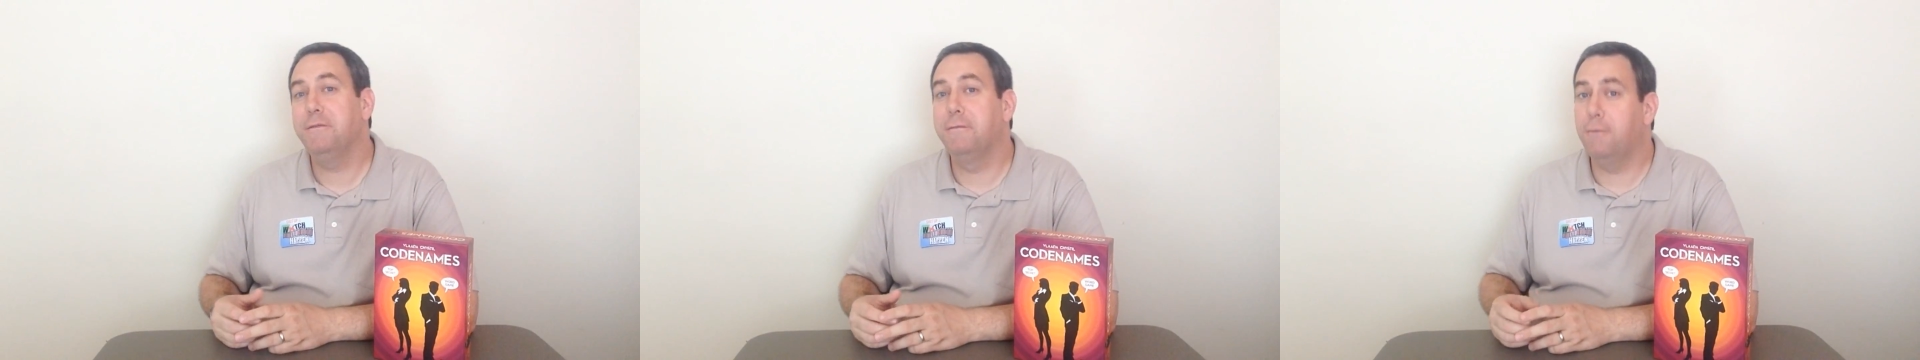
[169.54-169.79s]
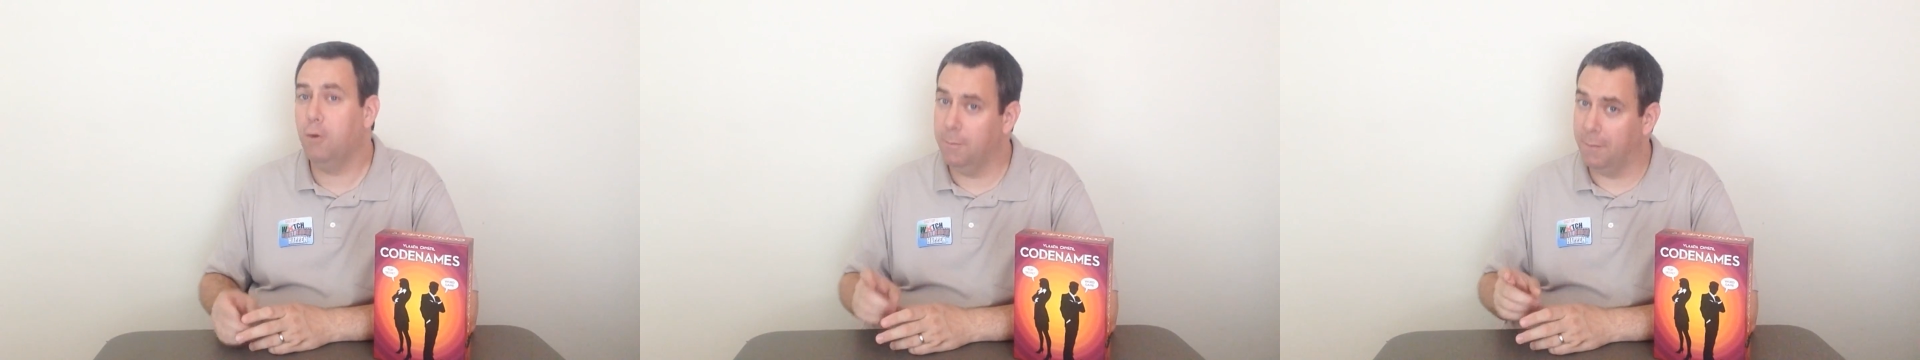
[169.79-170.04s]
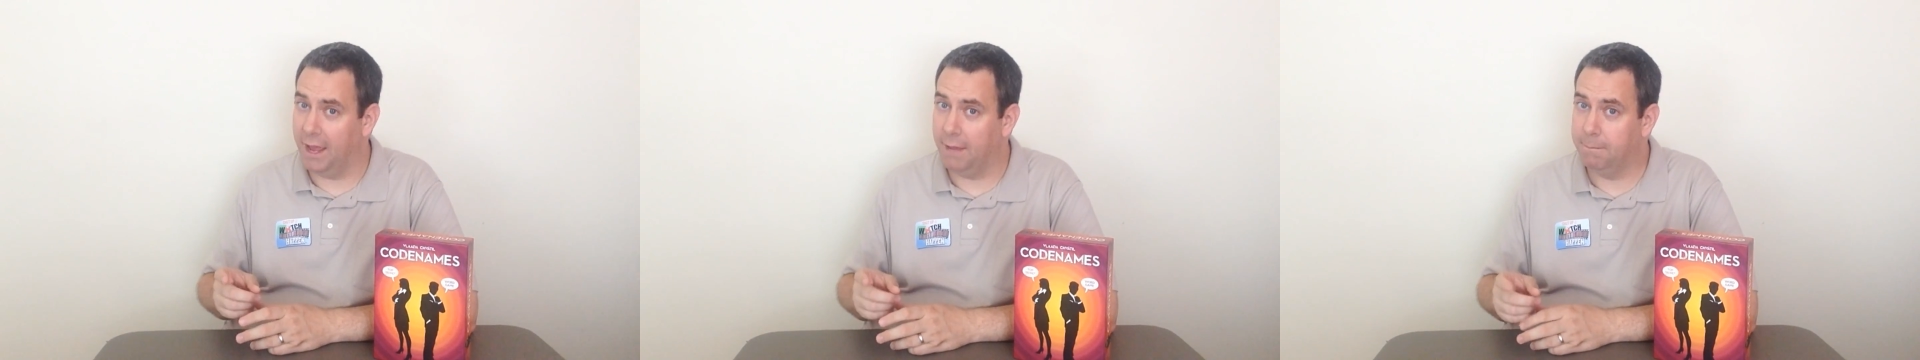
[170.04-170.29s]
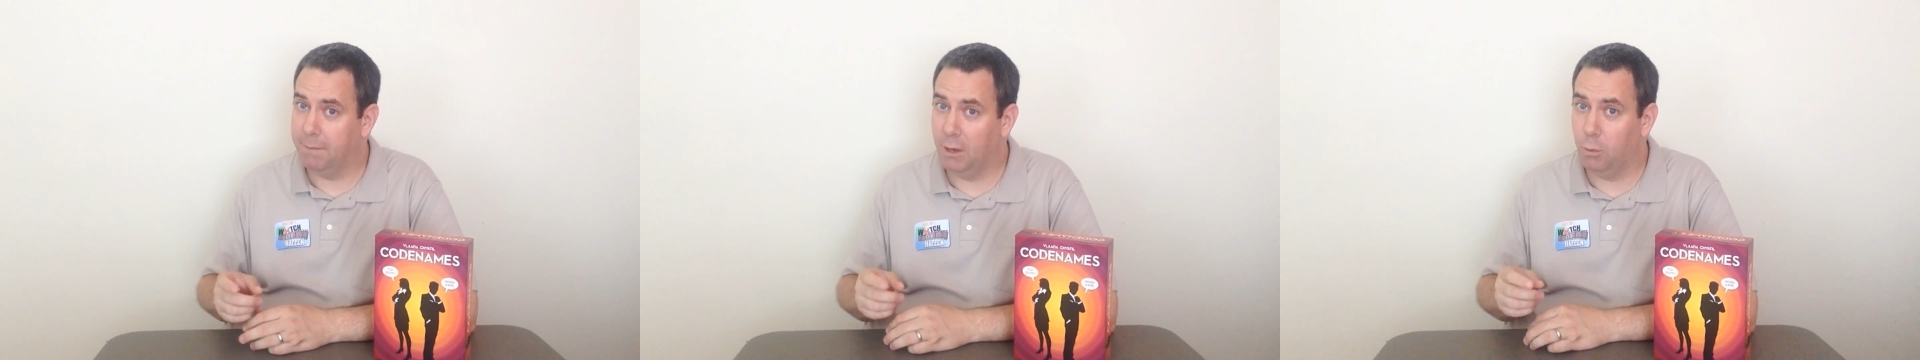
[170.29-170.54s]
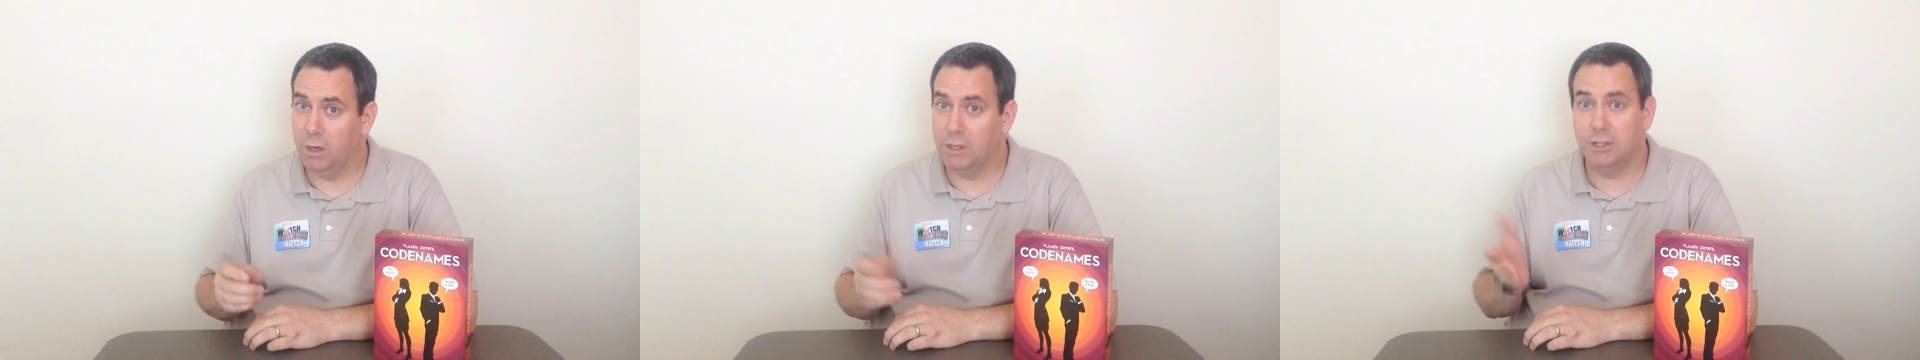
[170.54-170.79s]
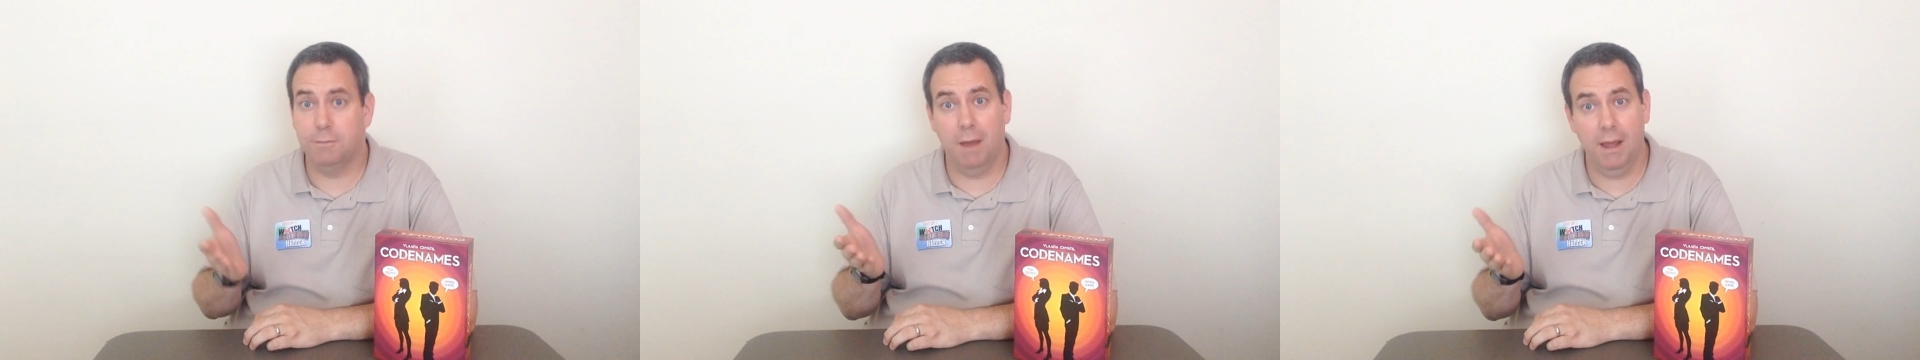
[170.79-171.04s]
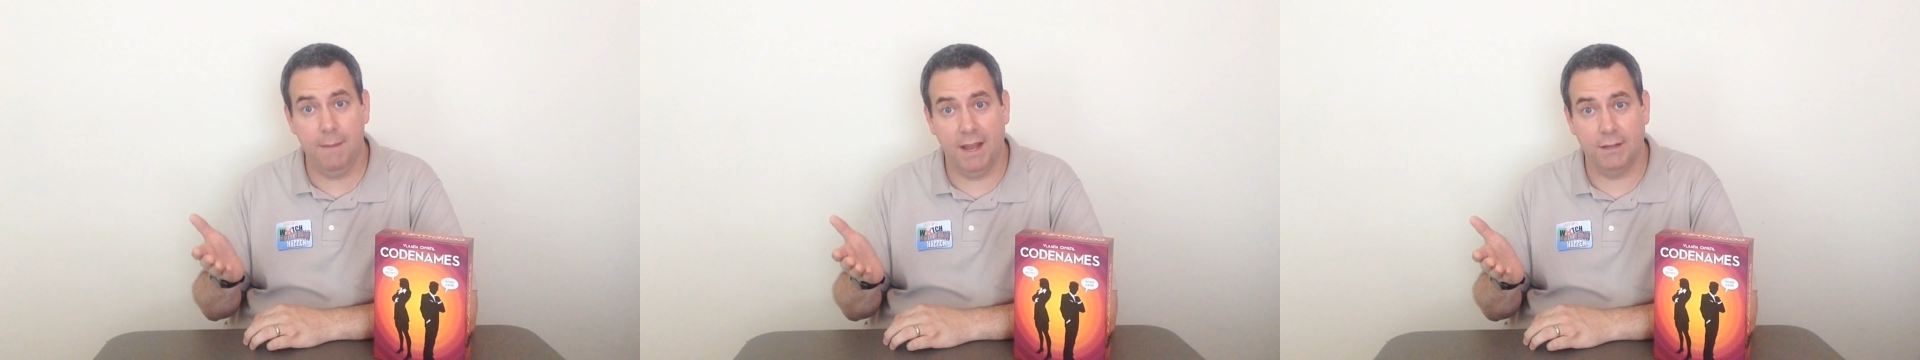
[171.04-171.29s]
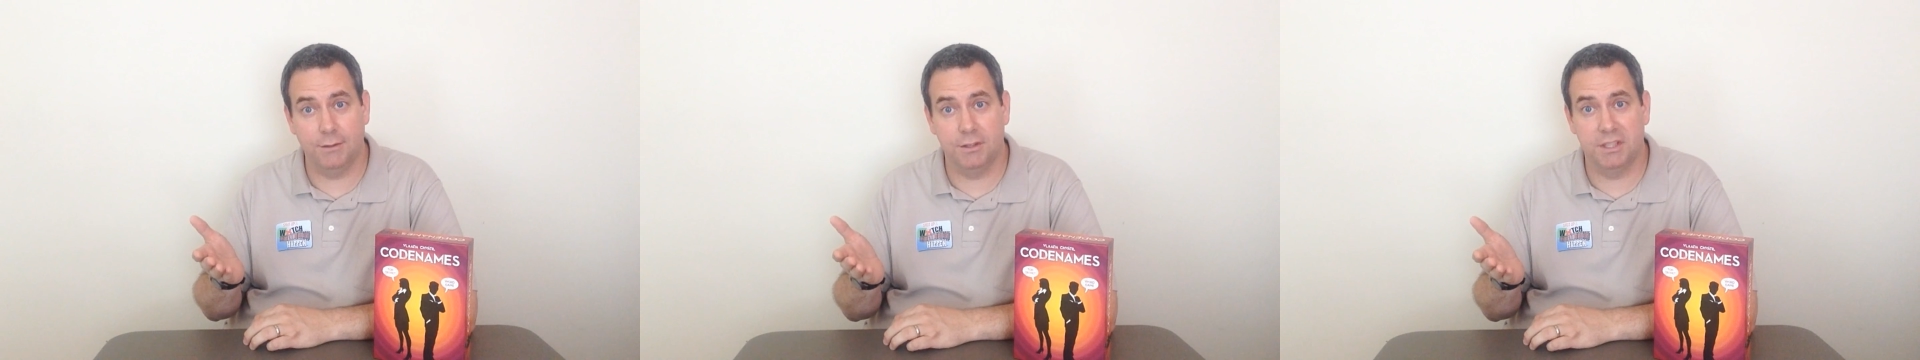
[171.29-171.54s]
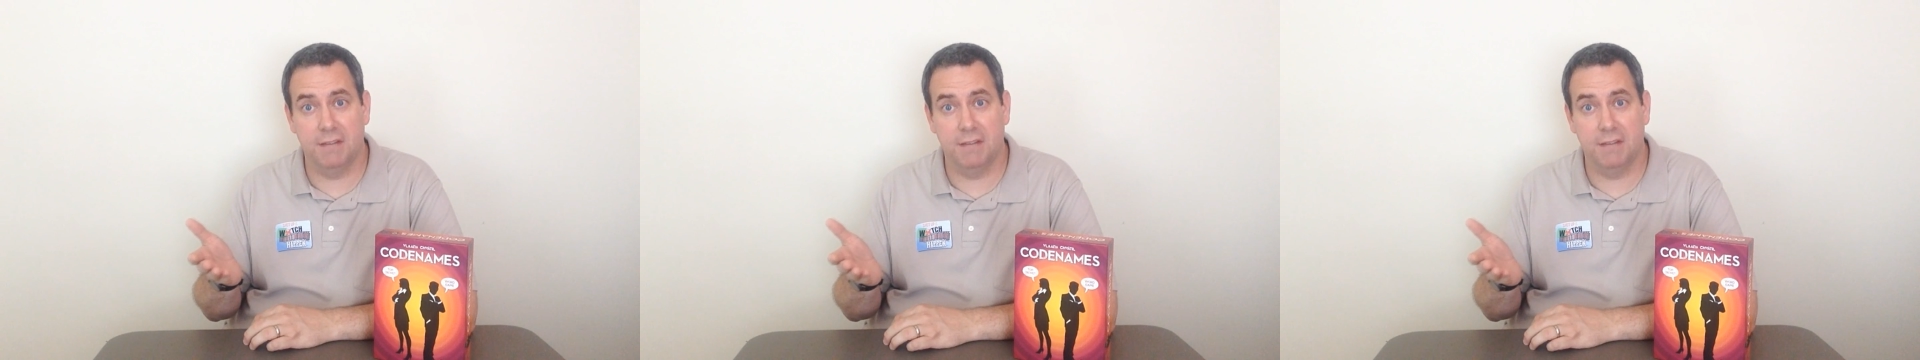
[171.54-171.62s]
the format by which spy masters